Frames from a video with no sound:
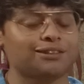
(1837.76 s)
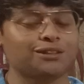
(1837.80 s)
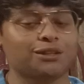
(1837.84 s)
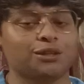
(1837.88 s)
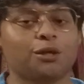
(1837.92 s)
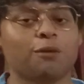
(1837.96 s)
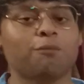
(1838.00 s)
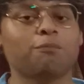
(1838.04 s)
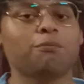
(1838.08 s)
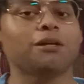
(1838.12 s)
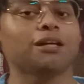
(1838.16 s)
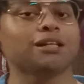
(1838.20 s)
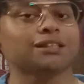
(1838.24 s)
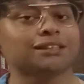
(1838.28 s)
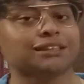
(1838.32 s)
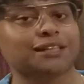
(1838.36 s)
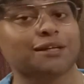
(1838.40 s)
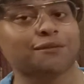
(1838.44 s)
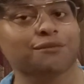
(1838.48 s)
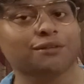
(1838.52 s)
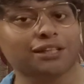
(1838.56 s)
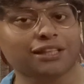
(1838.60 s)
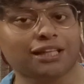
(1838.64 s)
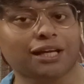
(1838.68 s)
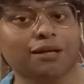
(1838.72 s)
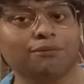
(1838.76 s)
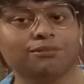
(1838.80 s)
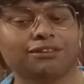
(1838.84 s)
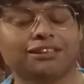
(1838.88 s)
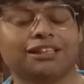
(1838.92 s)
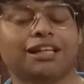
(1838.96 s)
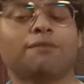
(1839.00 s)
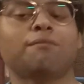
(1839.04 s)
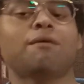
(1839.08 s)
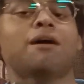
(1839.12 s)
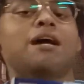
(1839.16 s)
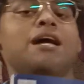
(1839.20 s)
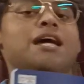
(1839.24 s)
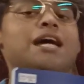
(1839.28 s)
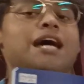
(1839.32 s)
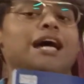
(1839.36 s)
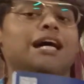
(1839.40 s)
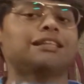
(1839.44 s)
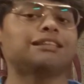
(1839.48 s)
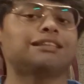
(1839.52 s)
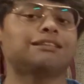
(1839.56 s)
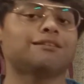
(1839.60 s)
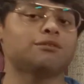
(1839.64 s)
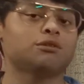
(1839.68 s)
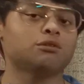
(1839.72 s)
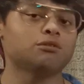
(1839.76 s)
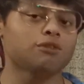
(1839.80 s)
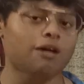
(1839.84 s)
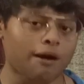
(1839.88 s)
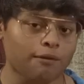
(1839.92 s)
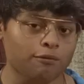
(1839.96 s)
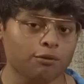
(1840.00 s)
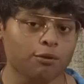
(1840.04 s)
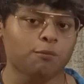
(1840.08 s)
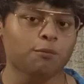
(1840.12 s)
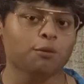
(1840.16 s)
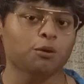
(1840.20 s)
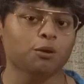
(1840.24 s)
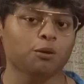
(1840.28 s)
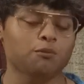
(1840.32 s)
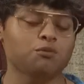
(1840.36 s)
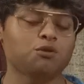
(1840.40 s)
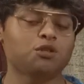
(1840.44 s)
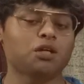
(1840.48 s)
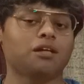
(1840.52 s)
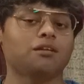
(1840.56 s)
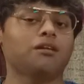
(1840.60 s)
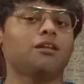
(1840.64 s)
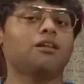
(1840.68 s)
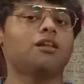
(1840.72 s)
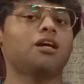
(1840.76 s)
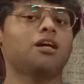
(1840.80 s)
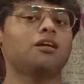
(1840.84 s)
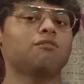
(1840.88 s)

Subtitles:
this video, please give it a thumbs up and subscribe to my YouTube channel,